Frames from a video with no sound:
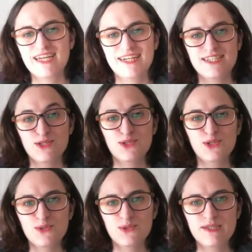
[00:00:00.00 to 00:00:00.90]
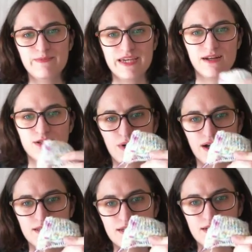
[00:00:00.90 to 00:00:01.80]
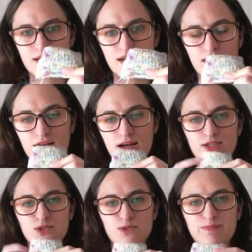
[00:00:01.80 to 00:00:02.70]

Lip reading: added a new speckled one. So